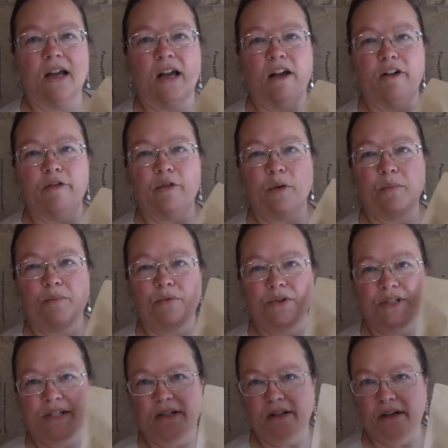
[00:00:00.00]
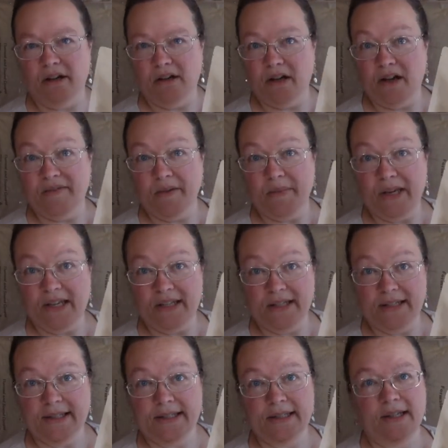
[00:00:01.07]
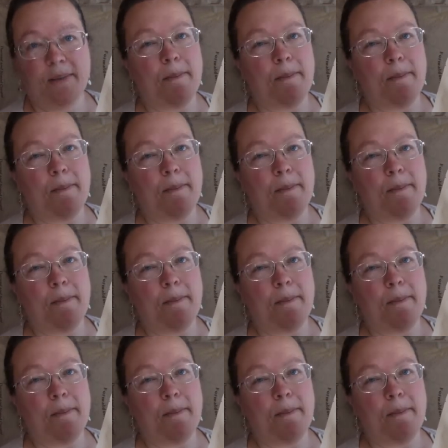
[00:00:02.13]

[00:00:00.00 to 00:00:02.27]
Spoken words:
of Brazilian coffee beans.